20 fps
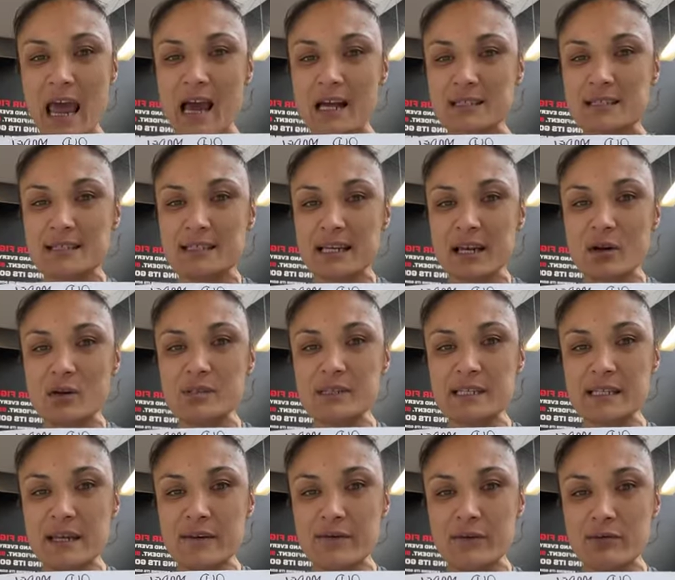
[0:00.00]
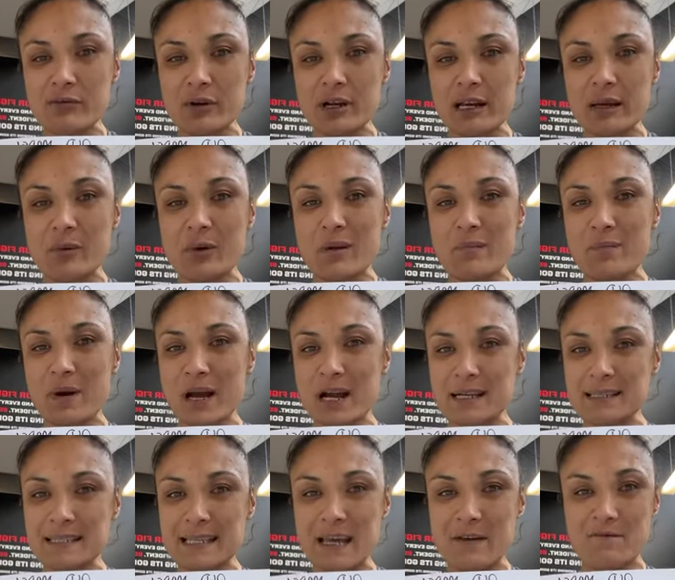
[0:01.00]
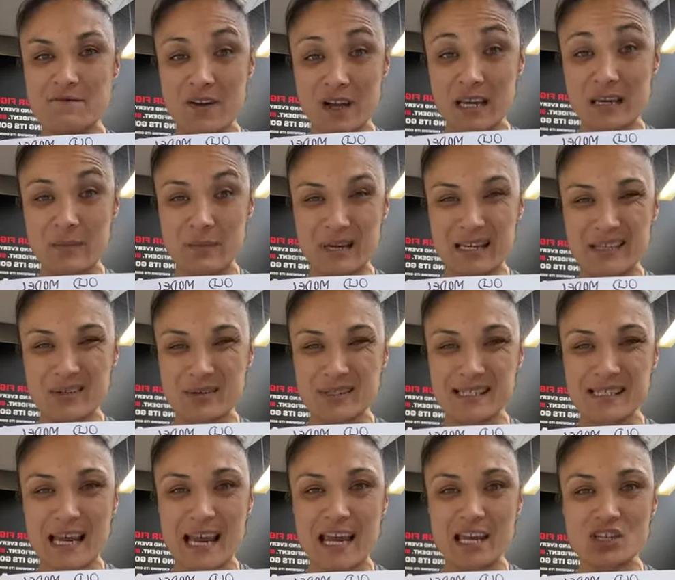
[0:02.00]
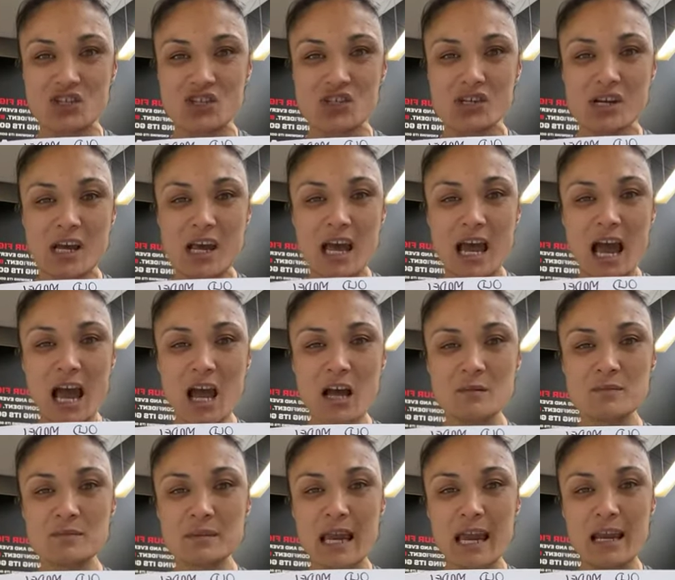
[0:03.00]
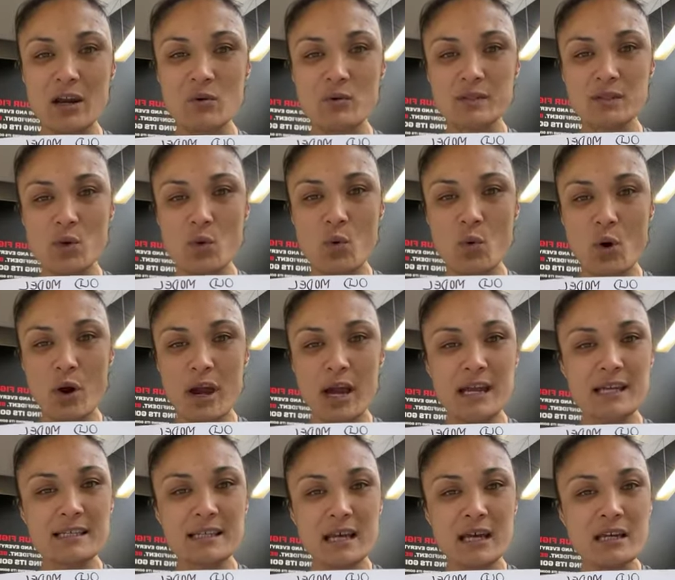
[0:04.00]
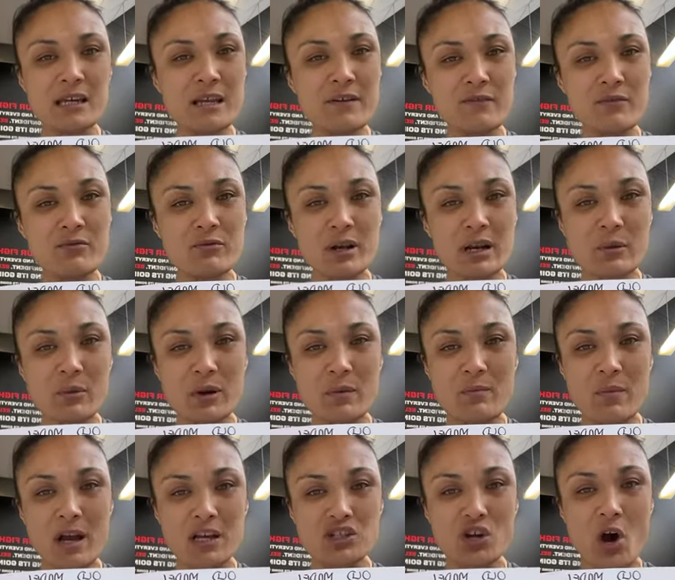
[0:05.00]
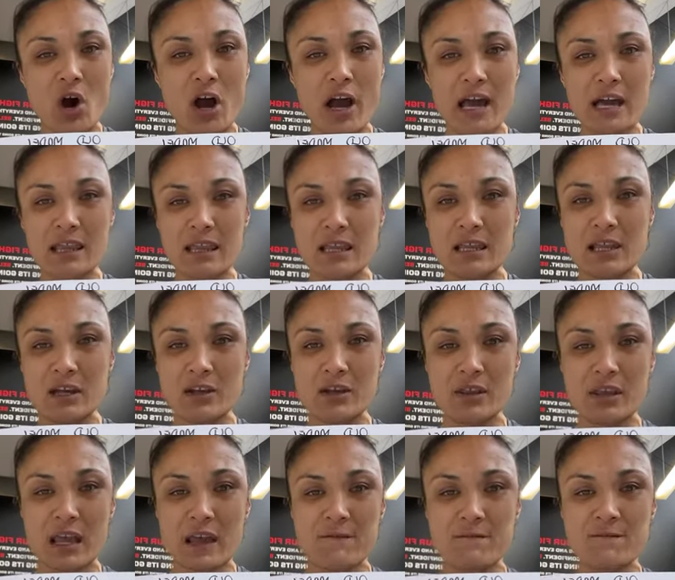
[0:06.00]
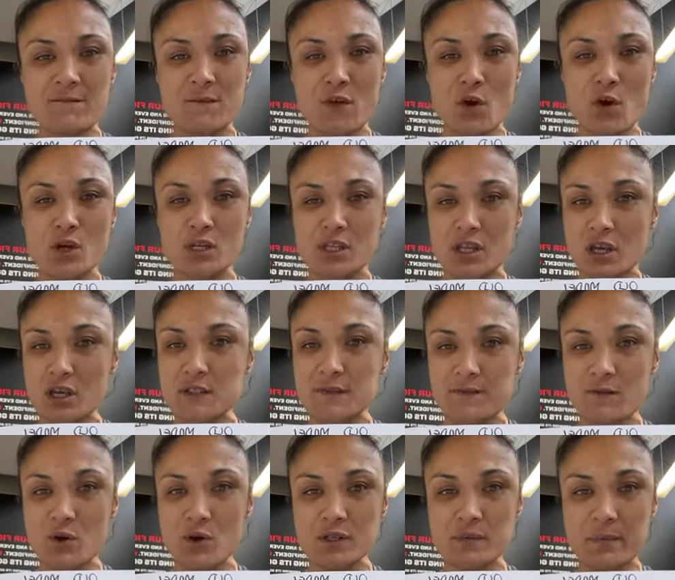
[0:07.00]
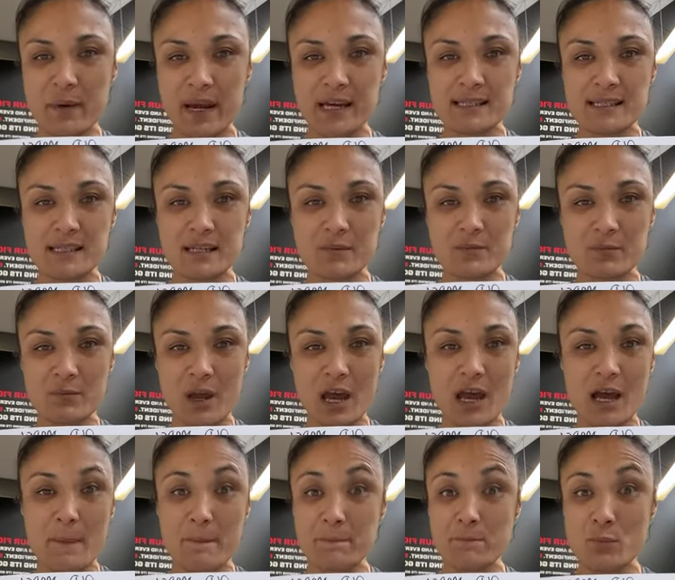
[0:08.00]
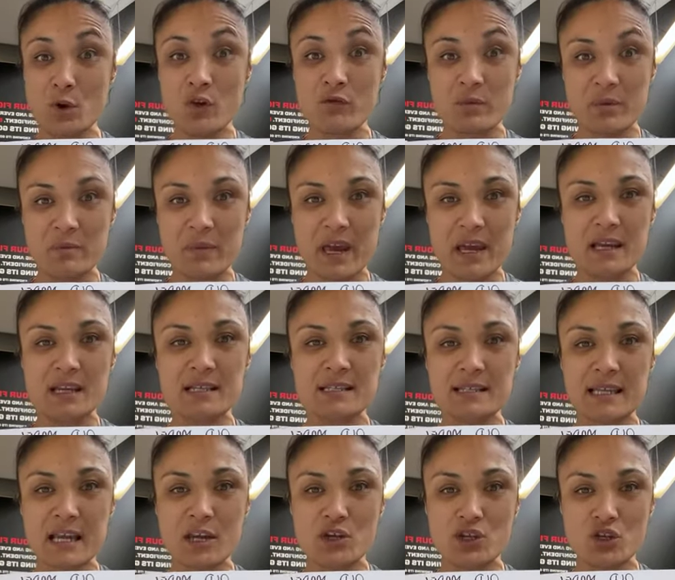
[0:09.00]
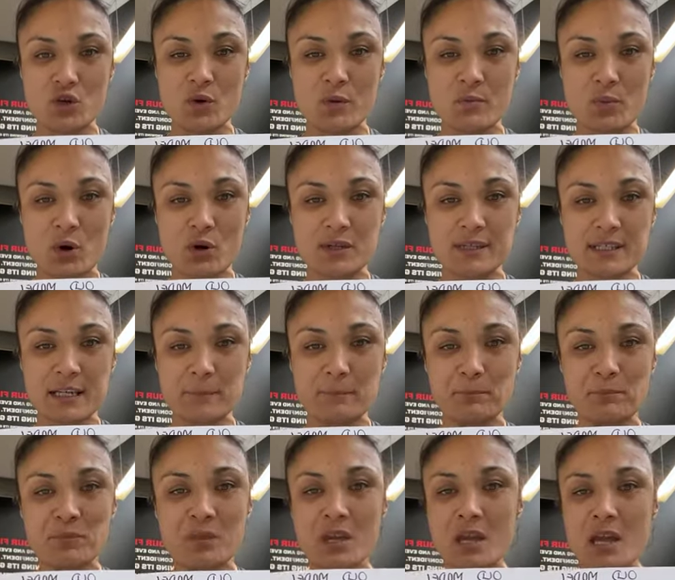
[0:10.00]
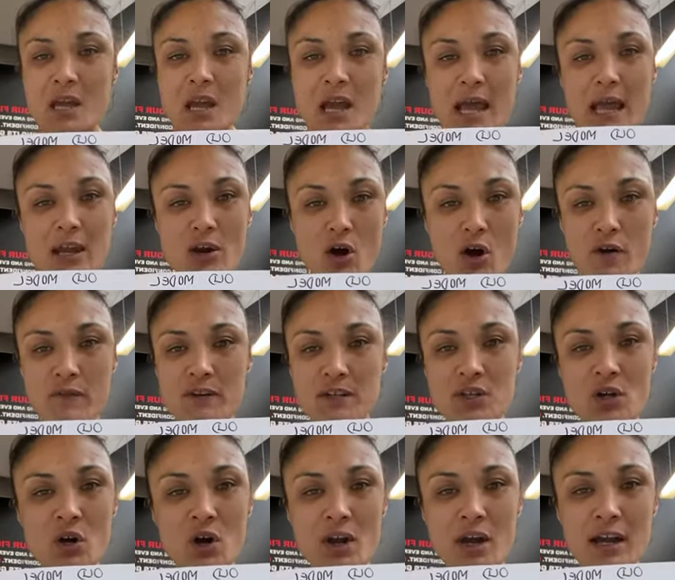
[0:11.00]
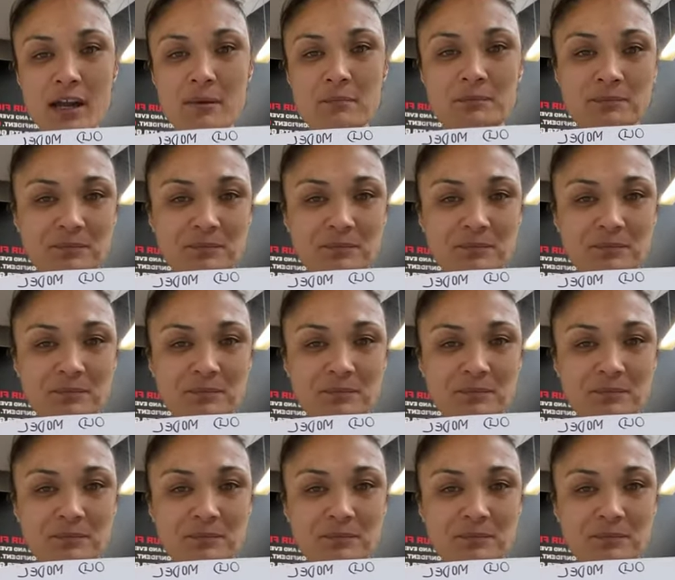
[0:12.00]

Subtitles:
skills never really went past that fundamental stage. And it never really went much higher than those first basic movement patterns that you do in boxing. And over time,